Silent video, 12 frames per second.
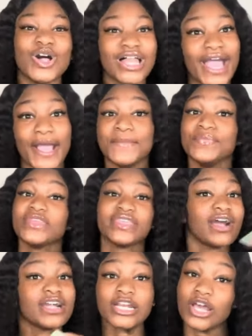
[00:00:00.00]
Like, you
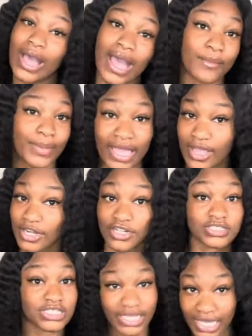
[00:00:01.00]
already know how bad
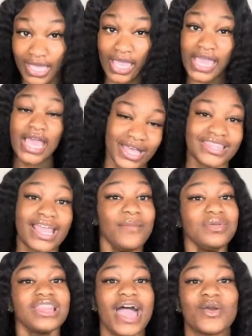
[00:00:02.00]
girls get. They
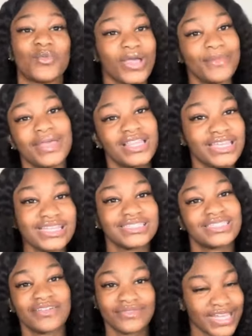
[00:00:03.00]
be like windmilling and
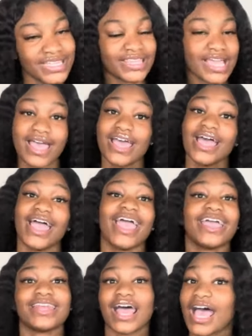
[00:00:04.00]
stuff like that,
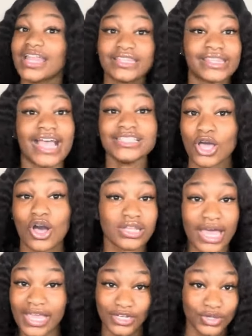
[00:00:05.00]
and that's all
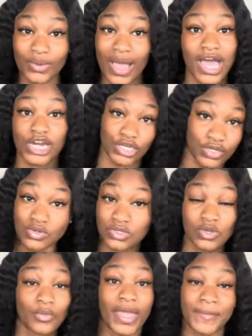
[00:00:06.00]
I knew how to do.
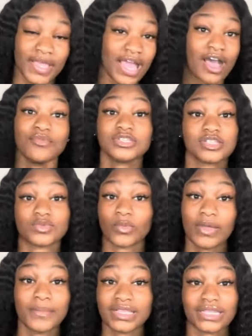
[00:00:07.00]
So baby, I was just
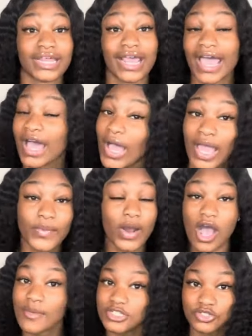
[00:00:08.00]
windmilling it out. I
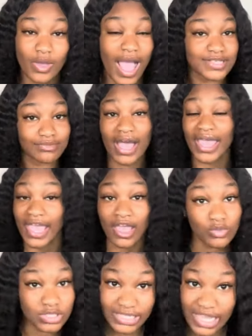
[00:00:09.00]
promise you guys, my hair
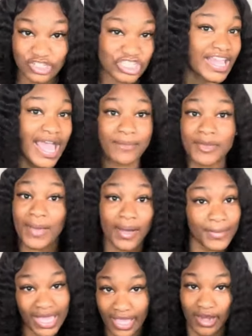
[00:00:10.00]
was down, she had me by
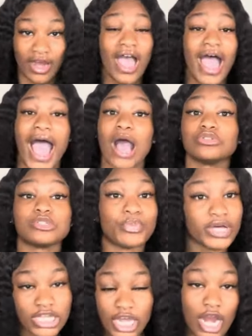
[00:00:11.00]
my hair, I was
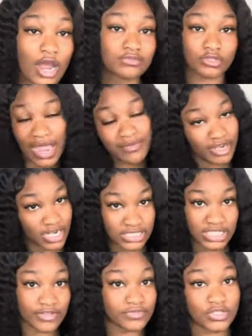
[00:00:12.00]
pulling her, I was grabbing her
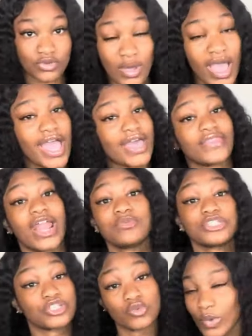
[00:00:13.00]
stuff too, and then I
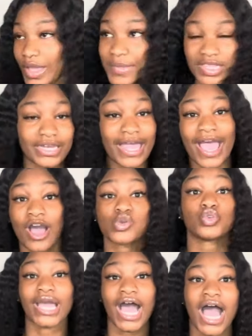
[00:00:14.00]
was just windmilling it out.
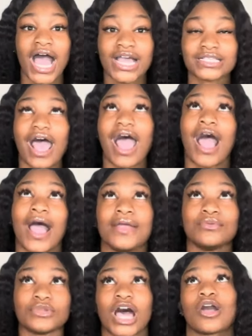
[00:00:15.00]
You guys, I
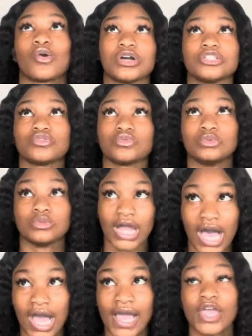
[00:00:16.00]
am not going to
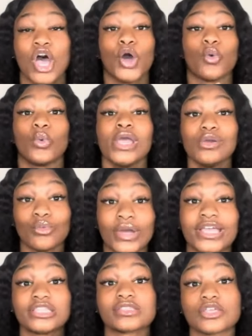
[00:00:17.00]
lie, we
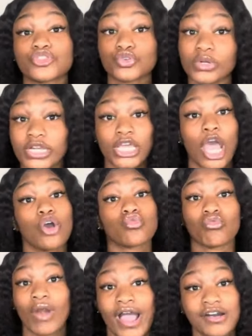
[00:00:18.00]
went 3
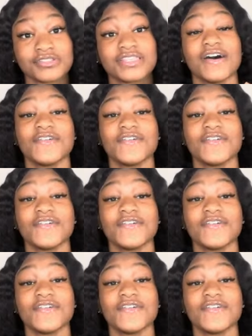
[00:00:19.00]
rounds